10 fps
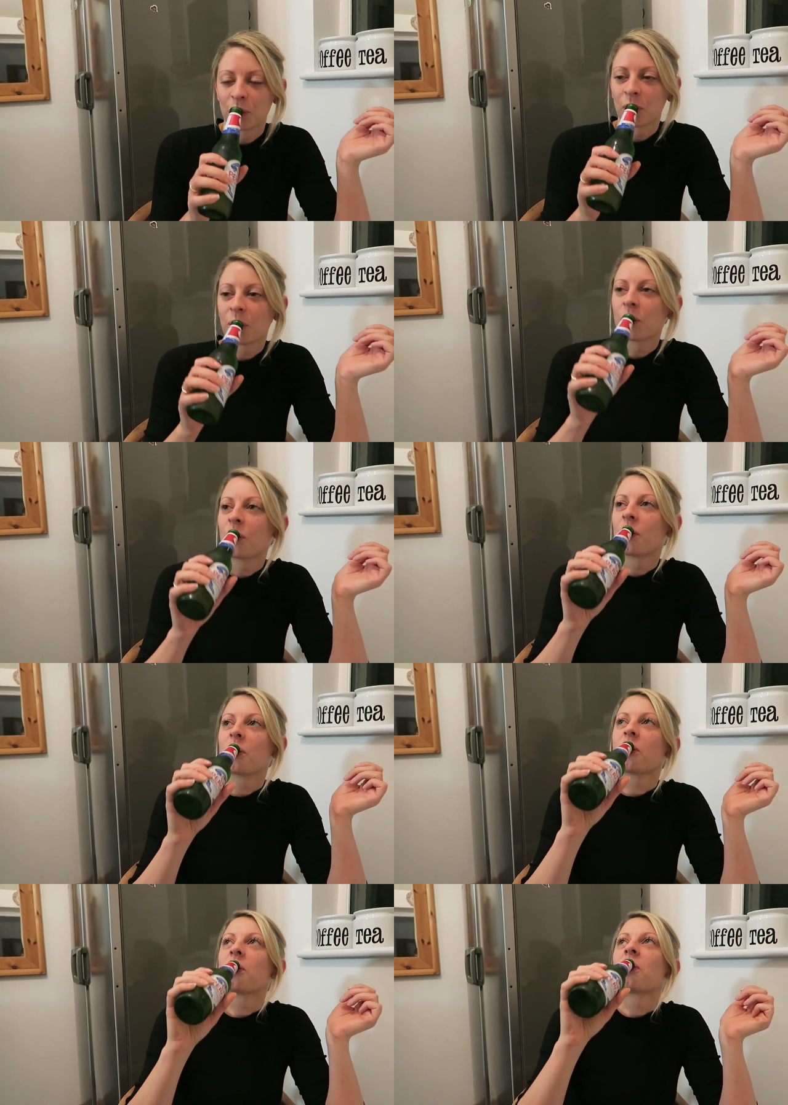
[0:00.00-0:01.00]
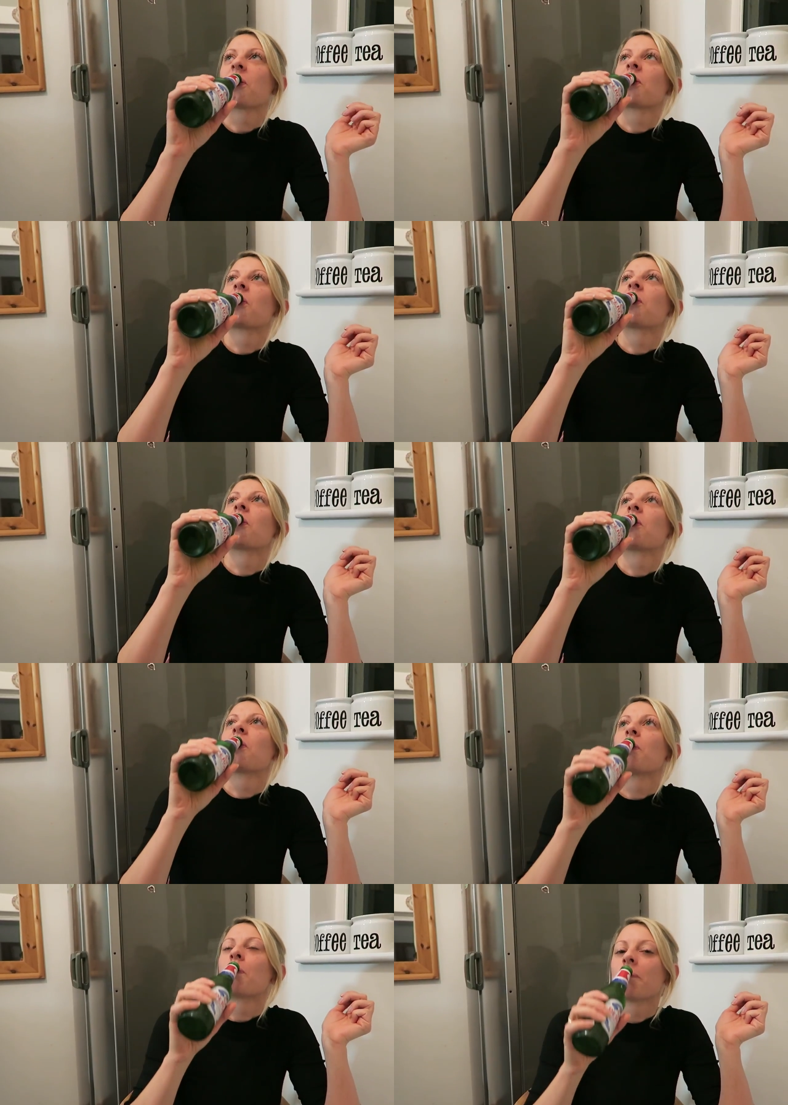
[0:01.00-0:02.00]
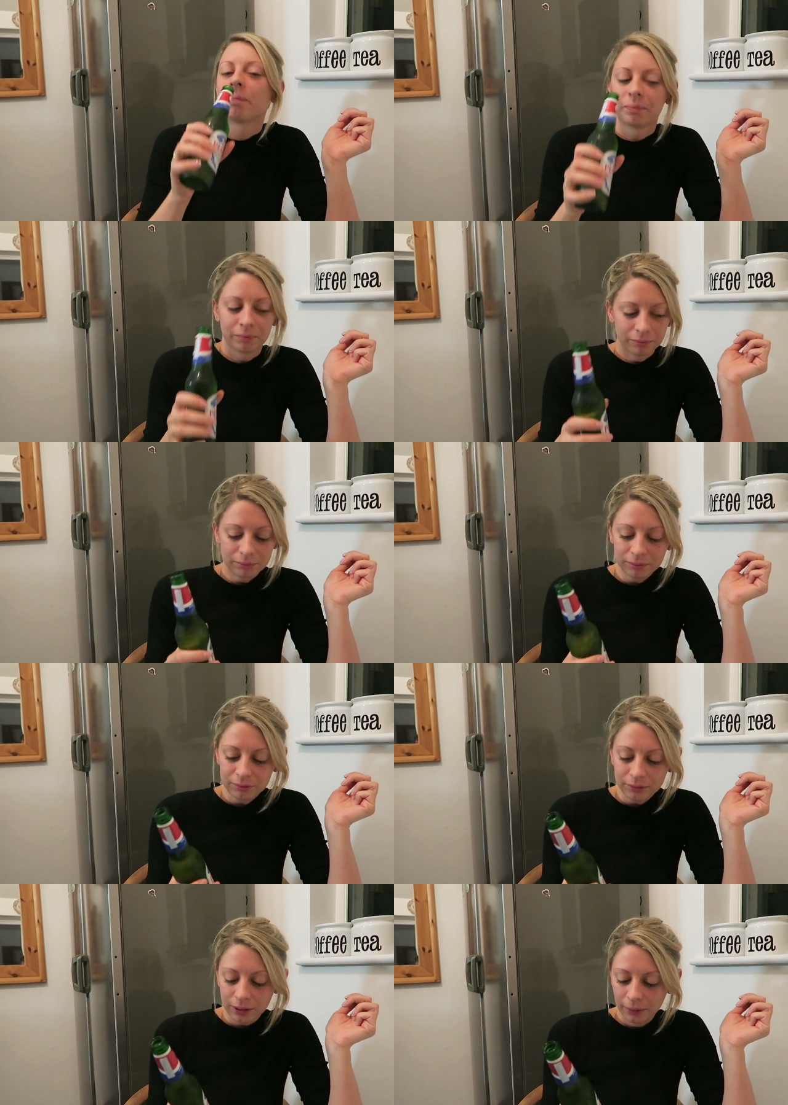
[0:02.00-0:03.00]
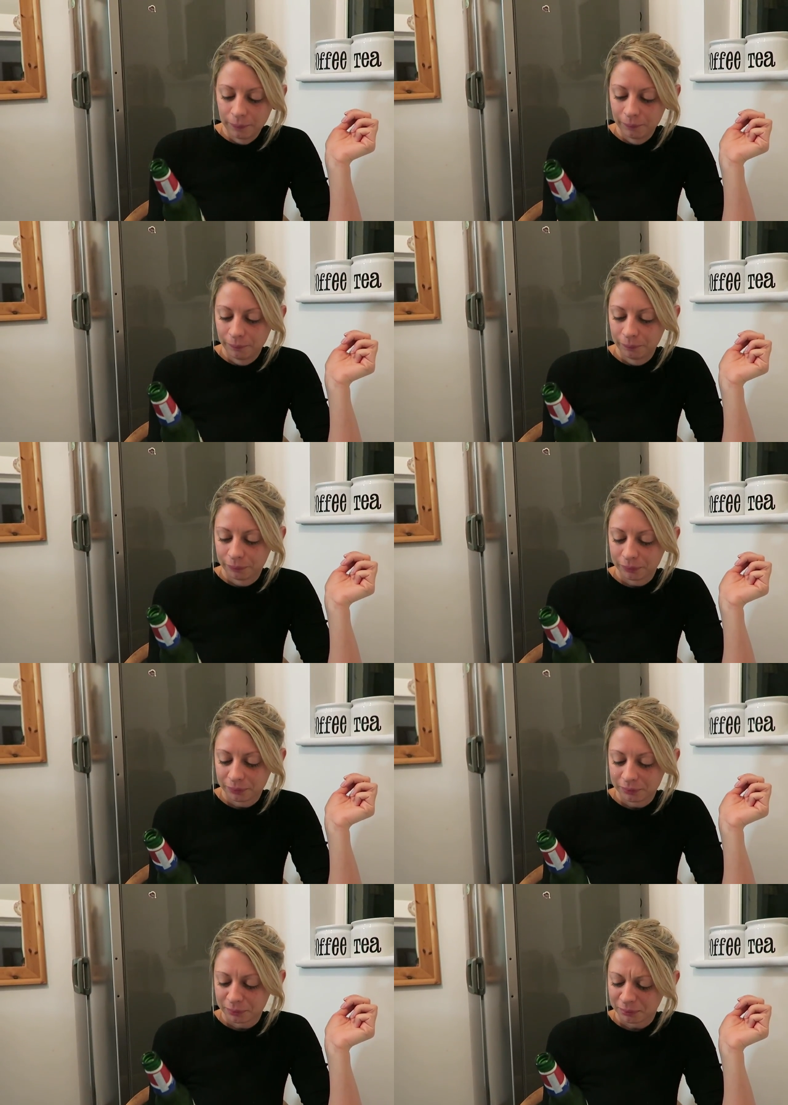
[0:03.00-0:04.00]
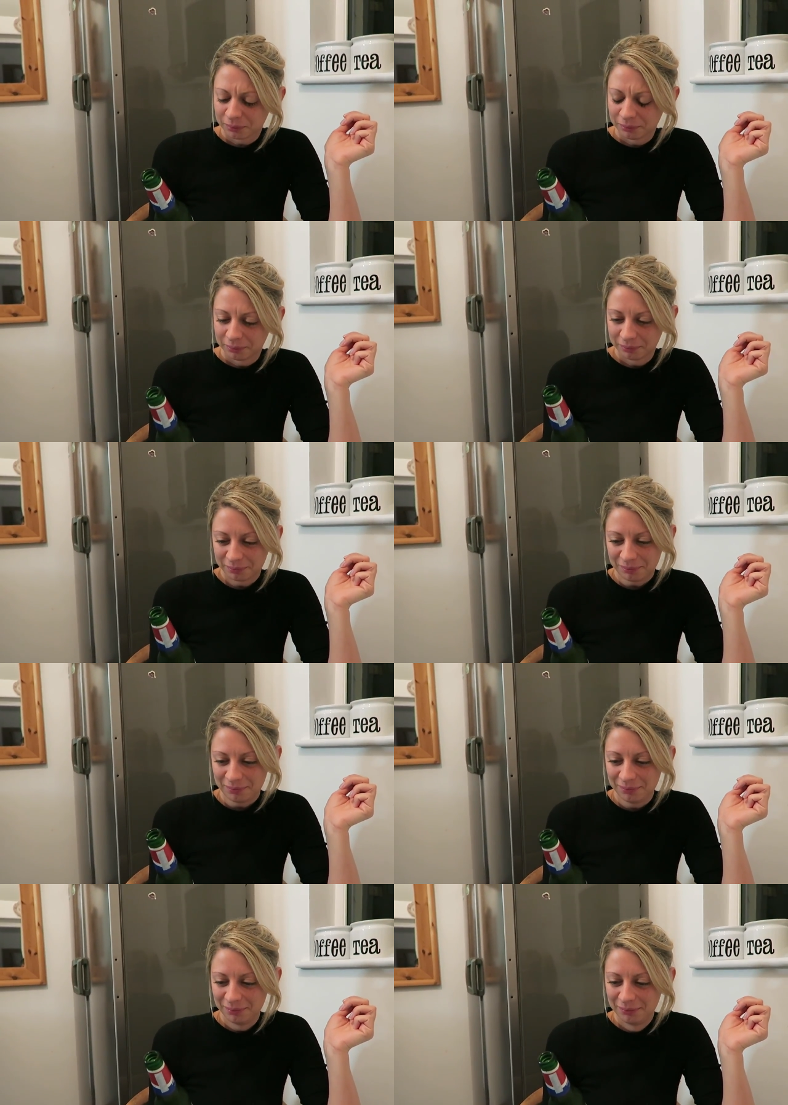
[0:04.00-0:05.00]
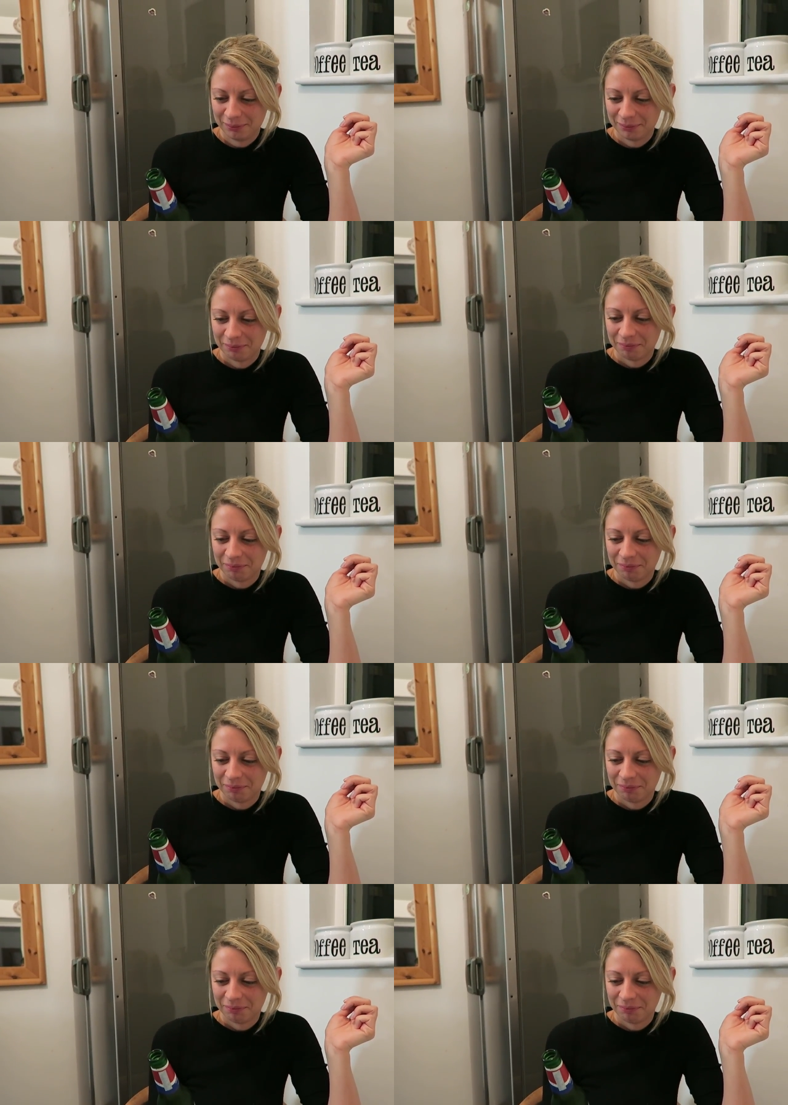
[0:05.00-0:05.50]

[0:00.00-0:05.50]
Nothing is said.